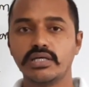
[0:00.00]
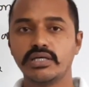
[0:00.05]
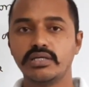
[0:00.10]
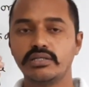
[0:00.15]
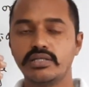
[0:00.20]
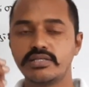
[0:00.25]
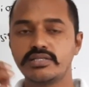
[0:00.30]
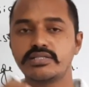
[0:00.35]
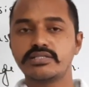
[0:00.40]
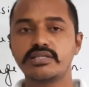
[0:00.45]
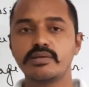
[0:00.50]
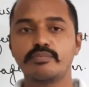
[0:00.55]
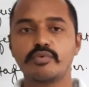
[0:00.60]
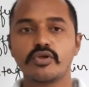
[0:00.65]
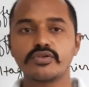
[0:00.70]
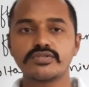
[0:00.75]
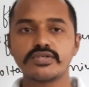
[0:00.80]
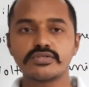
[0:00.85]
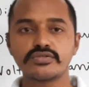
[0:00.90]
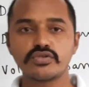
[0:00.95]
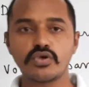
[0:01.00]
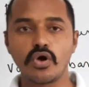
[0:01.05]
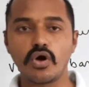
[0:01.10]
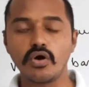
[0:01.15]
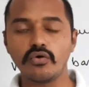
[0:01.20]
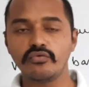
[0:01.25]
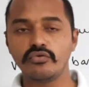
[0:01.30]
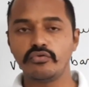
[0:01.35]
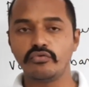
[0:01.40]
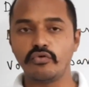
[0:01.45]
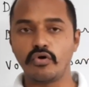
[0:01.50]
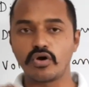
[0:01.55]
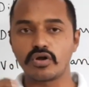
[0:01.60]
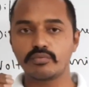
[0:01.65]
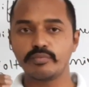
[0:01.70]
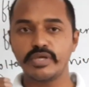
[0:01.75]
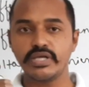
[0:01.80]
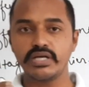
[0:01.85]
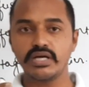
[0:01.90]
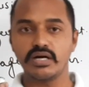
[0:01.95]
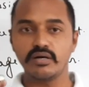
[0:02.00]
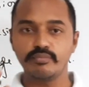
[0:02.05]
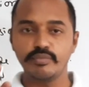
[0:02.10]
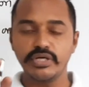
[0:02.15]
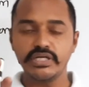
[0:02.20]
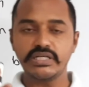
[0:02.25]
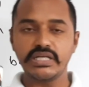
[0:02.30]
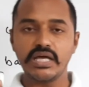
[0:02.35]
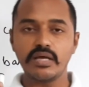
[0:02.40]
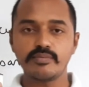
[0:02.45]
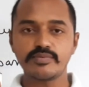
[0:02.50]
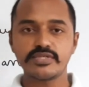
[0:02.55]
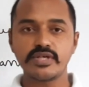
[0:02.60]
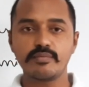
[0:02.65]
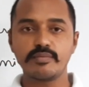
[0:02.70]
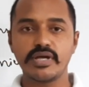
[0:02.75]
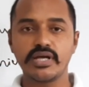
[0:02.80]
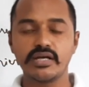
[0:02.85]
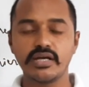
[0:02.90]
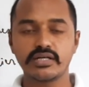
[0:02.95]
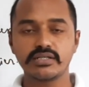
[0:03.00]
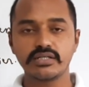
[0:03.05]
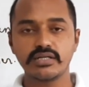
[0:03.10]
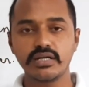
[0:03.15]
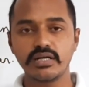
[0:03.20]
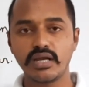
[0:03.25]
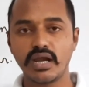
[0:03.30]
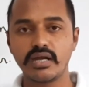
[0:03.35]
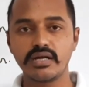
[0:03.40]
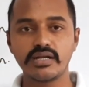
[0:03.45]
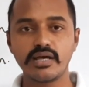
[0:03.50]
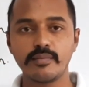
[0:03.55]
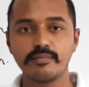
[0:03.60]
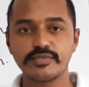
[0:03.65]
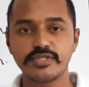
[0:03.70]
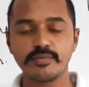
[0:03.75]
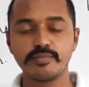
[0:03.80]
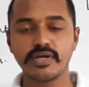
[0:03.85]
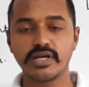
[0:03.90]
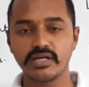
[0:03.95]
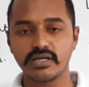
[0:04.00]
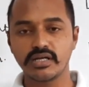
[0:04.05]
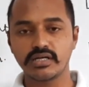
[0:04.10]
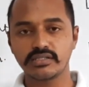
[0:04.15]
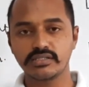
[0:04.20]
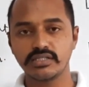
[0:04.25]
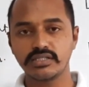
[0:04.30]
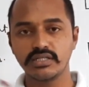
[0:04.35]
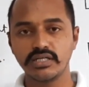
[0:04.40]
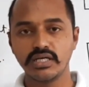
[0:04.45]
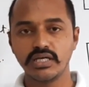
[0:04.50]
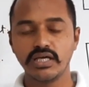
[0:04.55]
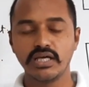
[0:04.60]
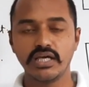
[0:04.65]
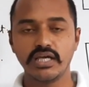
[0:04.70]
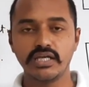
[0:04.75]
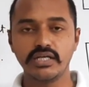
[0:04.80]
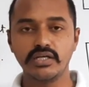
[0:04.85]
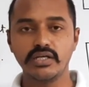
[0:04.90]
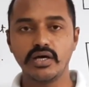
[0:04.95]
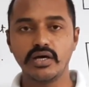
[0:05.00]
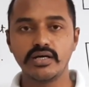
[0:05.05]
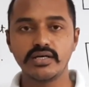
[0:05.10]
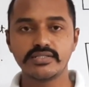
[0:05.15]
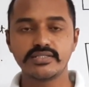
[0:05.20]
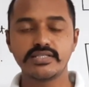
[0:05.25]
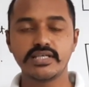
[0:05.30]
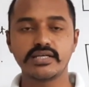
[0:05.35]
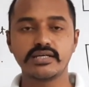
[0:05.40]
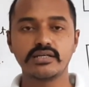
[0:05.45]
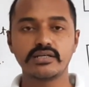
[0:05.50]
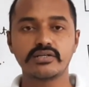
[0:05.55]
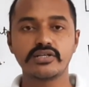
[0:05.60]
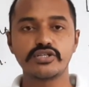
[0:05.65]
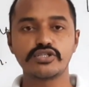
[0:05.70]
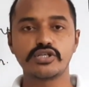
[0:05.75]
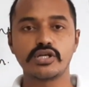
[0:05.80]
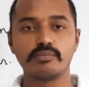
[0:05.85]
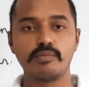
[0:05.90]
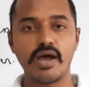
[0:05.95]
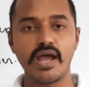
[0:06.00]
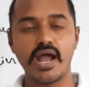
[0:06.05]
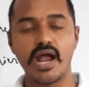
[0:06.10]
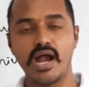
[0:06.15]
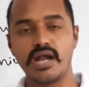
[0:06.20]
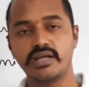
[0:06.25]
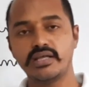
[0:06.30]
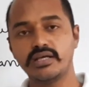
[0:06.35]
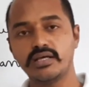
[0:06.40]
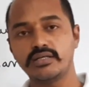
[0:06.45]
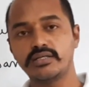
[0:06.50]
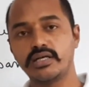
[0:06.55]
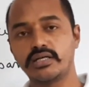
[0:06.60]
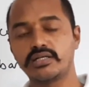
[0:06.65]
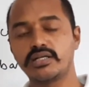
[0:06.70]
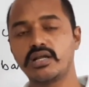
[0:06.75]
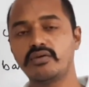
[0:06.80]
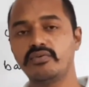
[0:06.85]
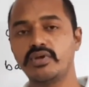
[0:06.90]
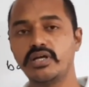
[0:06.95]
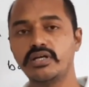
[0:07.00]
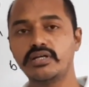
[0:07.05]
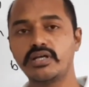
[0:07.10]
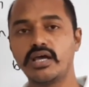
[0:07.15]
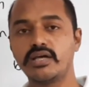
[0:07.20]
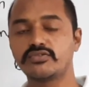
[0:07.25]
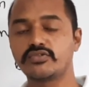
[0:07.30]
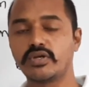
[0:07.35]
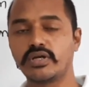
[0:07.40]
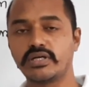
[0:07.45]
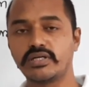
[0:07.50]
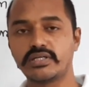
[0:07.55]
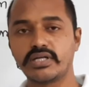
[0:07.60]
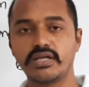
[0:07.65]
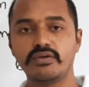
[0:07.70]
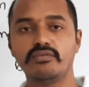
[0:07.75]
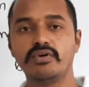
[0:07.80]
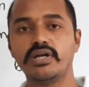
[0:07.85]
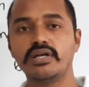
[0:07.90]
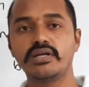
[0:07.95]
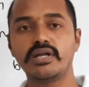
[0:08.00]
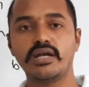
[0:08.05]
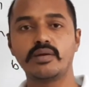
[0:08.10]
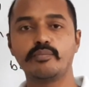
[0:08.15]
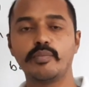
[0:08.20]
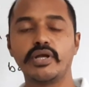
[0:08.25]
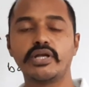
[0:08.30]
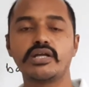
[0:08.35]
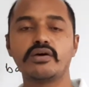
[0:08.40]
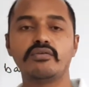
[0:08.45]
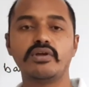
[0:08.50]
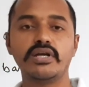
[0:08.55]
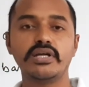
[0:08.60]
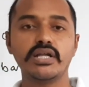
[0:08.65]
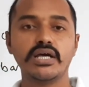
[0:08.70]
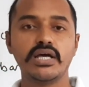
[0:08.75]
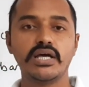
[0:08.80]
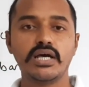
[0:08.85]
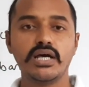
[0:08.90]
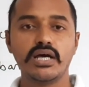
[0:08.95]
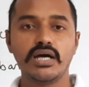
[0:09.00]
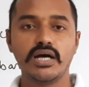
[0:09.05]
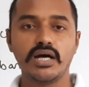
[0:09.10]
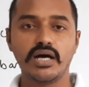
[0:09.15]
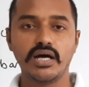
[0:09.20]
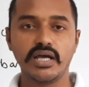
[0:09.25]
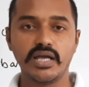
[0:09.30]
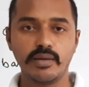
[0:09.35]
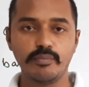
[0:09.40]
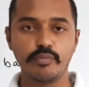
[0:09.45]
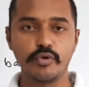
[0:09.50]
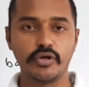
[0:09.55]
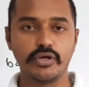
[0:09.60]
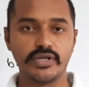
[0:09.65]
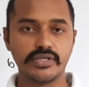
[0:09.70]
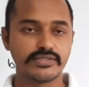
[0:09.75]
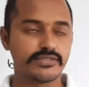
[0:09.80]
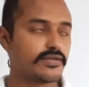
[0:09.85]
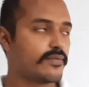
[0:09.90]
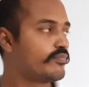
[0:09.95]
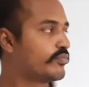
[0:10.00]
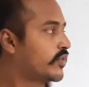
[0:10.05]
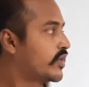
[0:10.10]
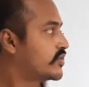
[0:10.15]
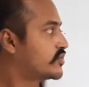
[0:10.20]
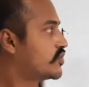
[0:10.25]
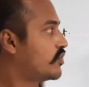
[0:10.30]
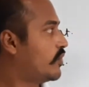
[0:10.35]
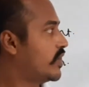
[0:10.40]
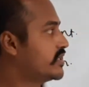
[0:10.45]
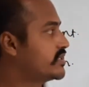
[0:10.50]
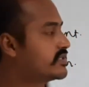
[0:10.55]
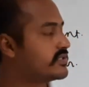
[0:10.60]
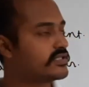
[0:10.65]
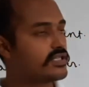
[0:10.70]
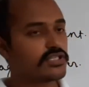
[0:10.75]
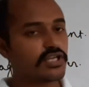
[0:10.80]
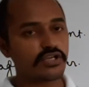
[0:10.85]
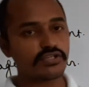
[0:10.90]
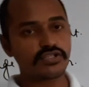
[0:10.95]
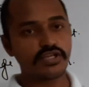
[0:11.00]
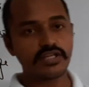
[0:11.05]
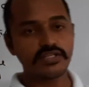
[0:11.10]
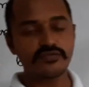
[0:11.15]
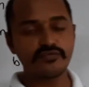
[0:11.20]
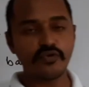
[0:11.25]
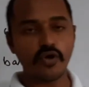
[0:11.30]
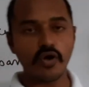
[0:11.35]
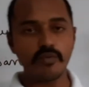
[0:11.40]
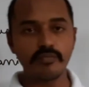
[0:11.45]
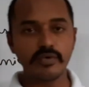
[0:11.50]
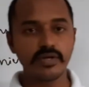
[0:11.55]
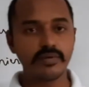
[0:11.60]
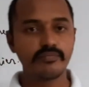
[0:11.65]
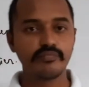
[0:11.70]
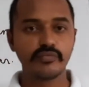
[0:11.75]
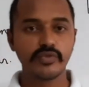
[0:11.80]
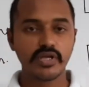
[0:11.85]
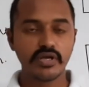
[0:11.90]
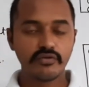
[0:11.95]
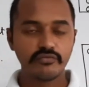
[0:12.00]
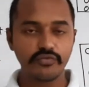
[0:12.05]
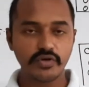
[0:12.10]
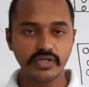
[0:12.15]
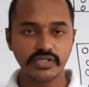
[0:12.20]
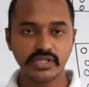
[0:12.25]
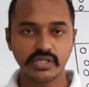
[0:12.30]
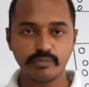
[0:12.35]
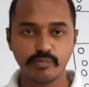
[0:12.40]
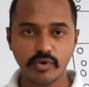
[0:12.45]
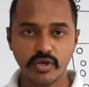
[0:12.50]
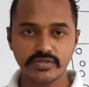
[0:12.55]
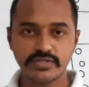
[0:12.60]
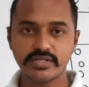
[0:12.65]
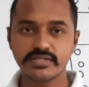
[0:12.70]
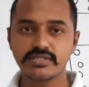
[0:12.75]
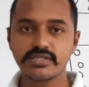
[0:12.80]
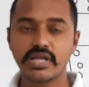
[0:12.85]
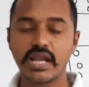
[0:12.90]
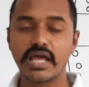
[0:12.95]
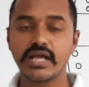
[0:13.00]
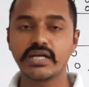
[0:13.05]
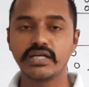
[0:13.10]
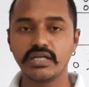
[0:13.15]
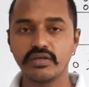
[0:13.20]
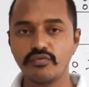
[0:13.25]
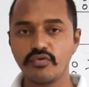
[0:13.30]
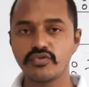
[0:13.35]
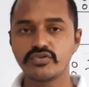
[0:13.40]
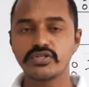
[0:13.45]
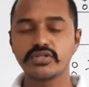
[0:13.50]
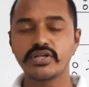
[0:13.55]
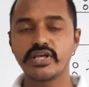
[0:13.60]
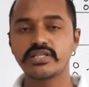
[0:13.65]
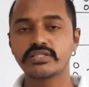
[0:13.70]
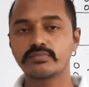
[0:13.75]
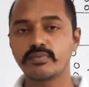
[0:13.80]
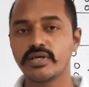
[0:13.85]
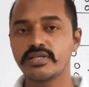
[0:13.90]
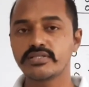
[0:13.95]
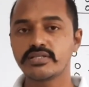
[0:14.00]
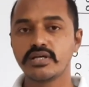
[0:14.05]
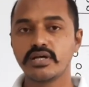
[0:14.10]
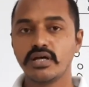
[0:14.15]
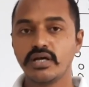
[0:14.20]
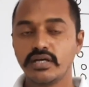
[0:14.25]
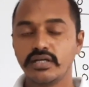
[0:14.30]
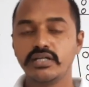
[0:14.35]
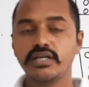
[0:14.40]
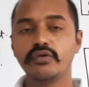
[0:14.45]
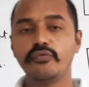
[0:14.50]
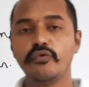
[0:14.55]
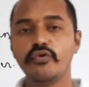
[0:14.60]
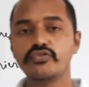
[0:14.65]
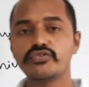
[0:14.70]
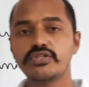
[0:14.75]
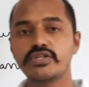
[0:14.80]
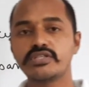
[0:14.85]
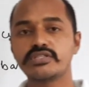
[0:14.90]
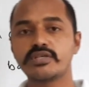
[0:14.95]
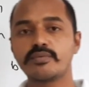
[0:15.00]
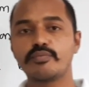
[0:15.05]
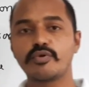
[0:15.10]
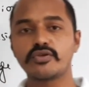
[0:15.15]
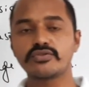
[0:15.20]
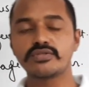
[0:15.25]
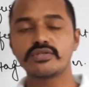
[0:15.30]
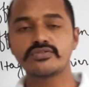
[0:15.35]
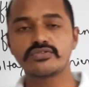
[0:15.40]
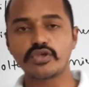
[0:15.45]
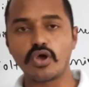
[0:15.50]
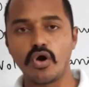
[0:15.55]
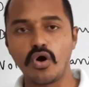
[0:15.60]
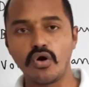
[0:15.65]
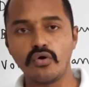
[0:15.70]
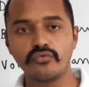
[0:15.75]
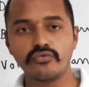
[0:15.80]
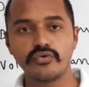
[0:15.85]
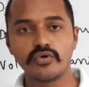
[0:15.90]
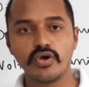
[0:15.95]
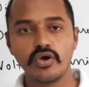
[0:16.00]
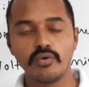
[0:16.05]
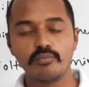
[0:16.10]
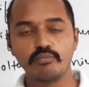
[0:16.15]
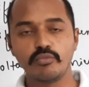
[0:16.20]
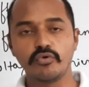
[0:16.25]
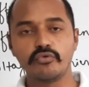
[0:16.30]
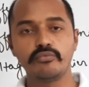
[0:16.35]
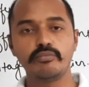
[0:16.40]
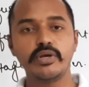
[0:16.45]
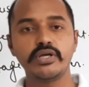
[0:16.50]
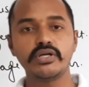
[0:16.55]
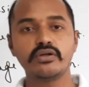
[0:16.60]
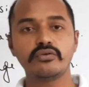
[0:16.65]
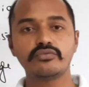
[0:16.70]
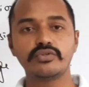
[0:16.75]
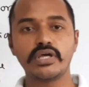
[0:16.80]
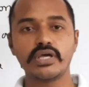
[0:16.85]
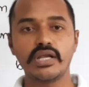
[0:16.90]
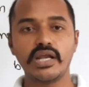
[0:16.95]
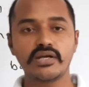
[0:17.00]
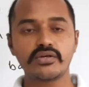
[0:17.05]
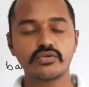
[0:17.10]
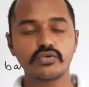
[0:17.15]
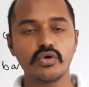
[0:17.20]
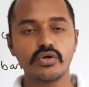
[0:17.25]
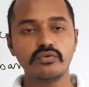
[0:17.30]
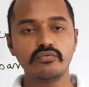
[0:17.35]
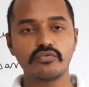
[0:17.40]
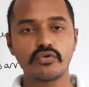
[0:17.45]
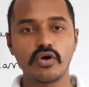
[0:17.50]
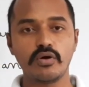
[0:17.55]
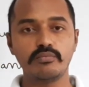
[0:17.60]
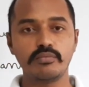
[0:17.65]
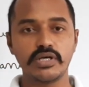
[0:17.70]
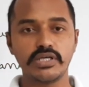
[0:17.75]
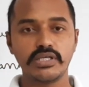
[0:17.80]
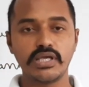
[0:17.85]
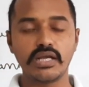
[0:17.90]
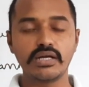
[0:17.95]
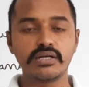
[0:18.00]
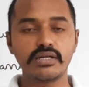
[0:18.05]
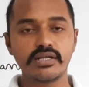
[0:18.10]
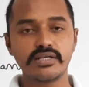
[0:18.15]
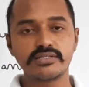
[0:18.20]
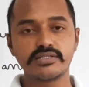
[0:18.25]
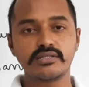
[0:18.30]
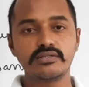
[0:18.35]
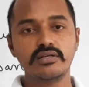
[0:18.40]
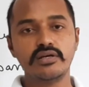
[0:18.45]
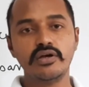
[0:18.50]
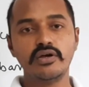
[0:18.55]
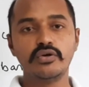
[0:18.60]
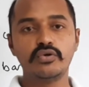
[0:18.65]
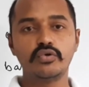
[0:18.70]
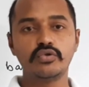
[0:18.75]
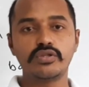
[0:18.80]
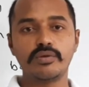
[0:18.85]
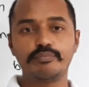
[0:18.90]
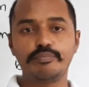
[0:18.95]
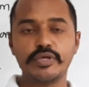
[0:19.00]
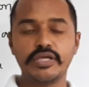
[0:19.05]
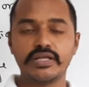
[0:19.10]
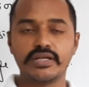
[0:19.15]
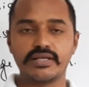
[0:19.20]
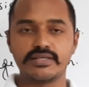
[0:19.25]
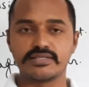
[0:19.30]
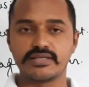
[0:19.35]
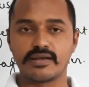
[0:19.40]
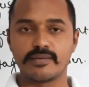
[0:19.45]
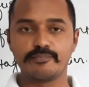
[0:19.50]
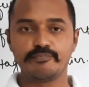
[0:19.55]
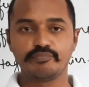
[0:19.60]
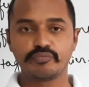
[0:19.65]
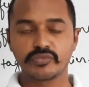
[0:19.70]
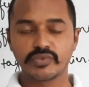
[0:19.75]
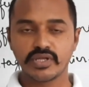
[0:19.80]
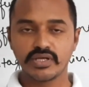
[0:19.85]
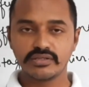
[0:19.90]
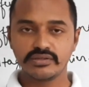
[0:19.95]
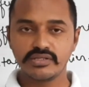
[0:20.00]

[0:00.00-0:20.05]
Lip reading: This is the process of forming a P-type semiconductor and N-type semiconductor in single crystal by adding a trivalent and pentavalent impurities. So once the junction is formed, further process like diffusion takes place. Diffusion is the process of movement of the electron from N region to the P region.